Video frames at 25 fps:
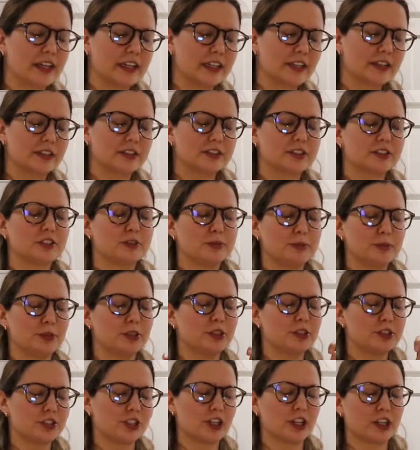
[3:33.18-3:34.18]
super
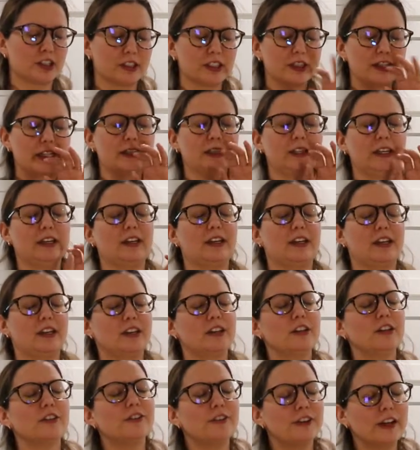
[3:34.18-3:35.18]
chocolatey, like in your
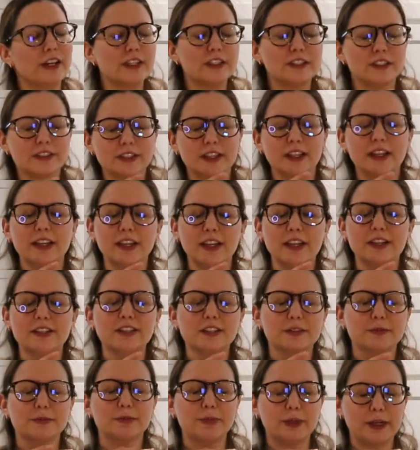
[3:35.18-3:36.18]
face, I guess,
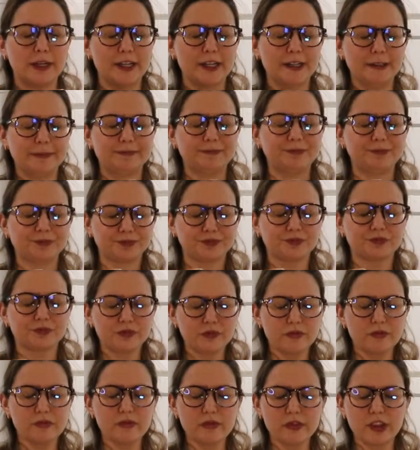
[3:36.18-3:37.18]
but
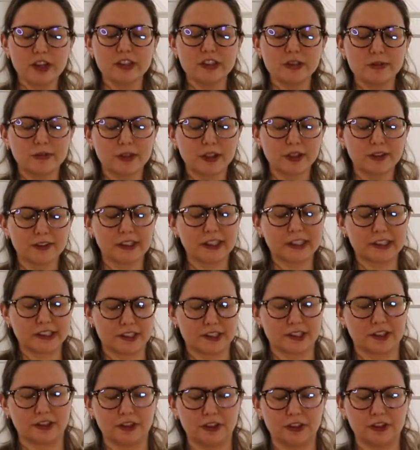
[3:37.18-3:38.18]
it's more like a
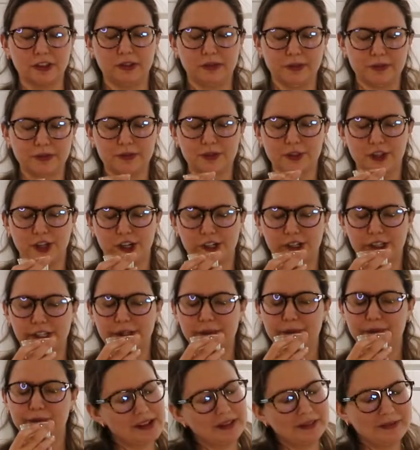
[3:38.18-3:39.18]
subtle chocolate.
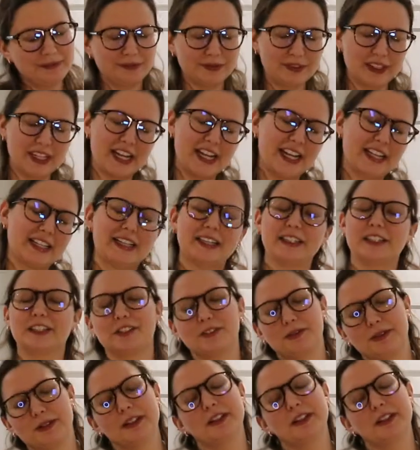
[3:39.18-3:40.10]
Yeah, I like this one a little